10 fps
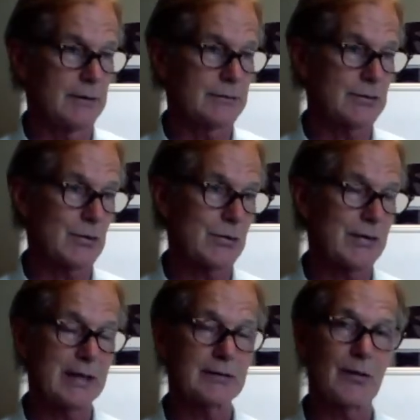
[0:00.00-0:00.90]
So
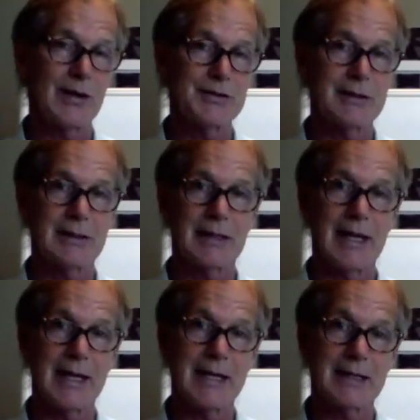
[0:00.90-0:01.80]
thanks for watching,
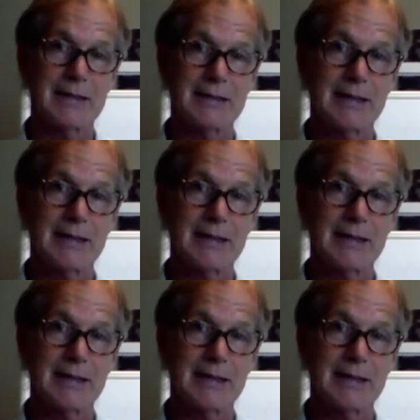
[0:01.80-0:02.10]
and